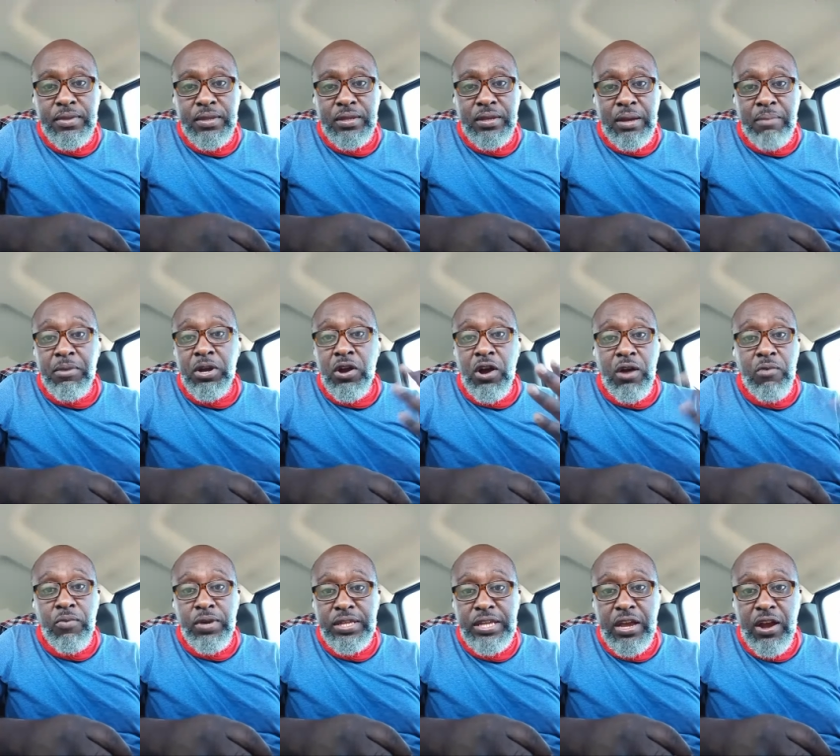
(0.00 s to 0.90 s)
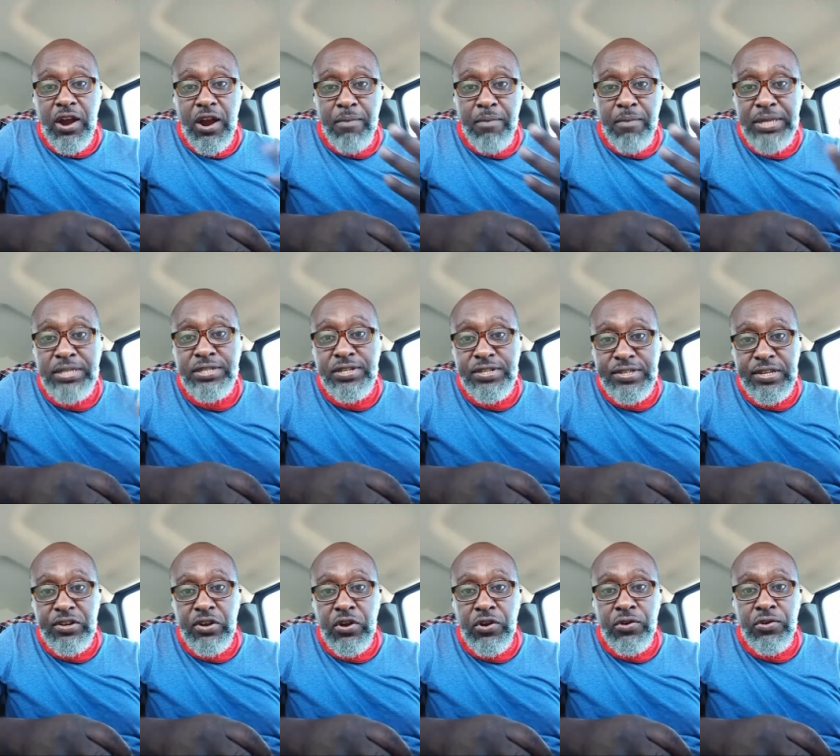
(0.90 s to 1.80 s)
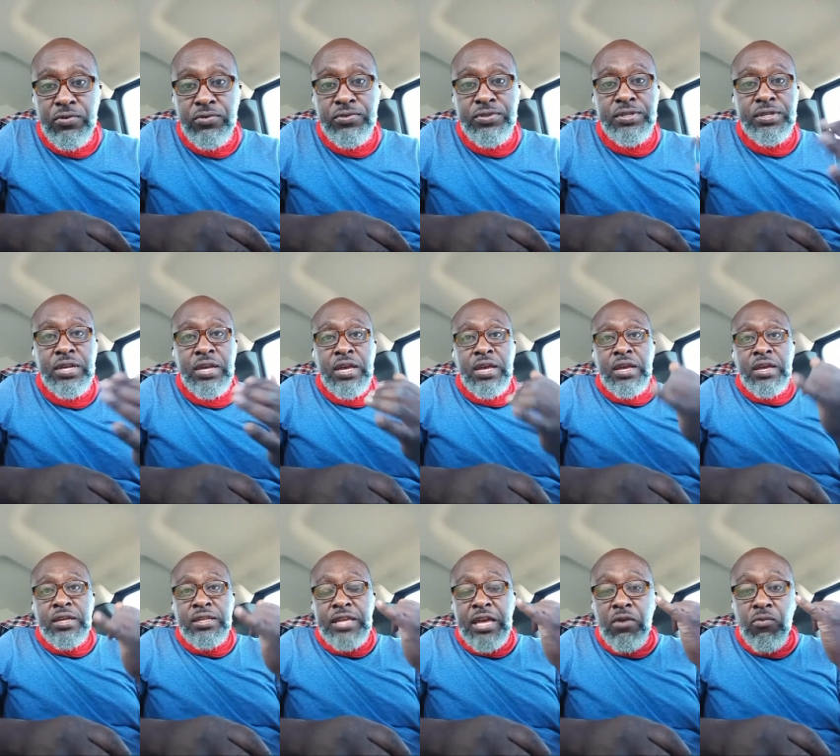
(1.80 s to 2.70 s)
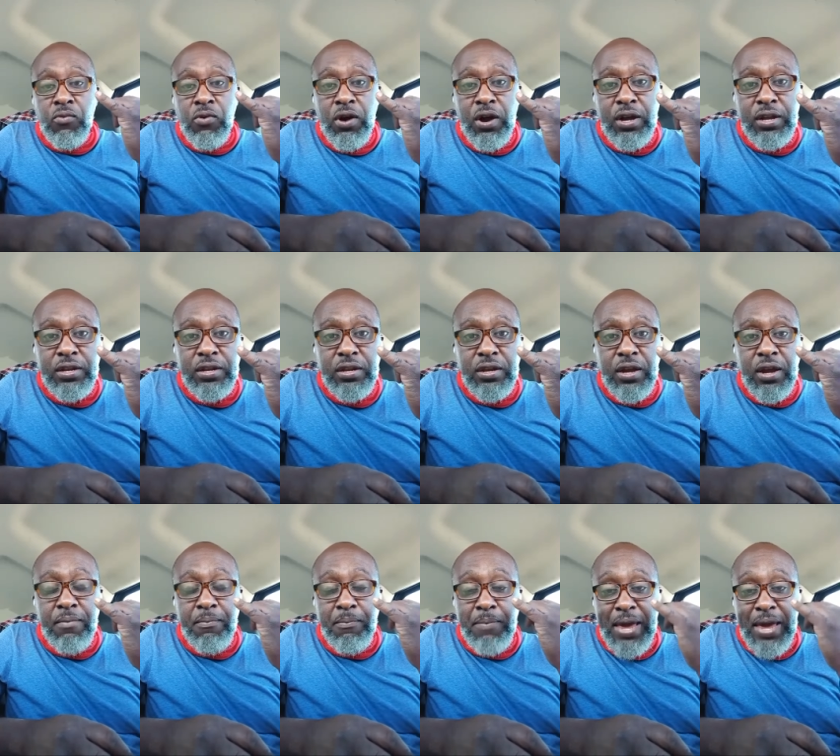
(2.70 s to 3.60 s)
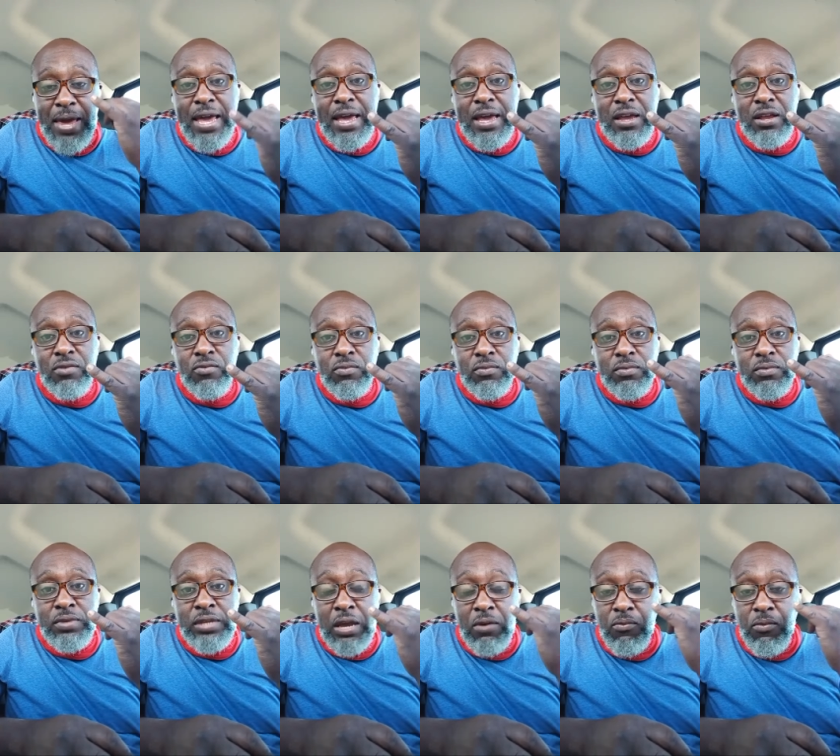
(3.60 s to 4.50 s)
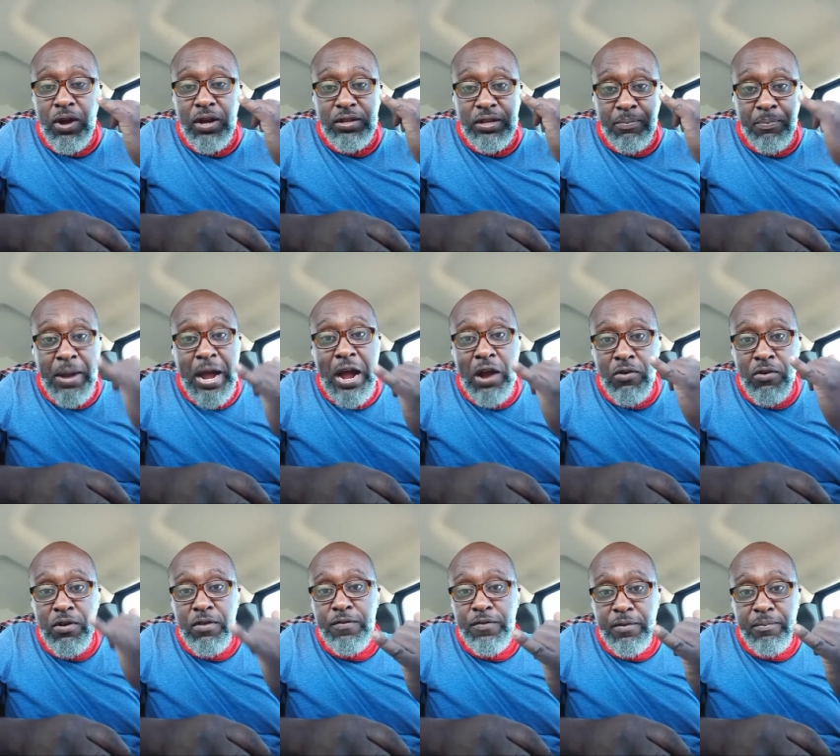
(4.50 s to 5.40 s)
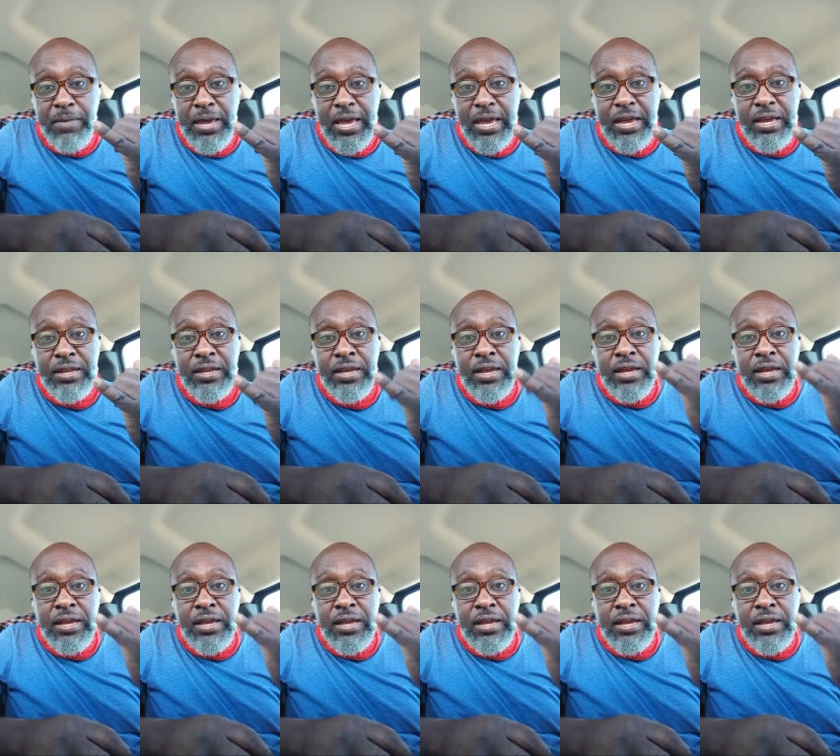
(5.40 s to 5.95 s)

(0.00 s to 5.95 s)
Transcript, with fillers: i'm gonna call them what they are bitches and hoes they want a man they want the power of a man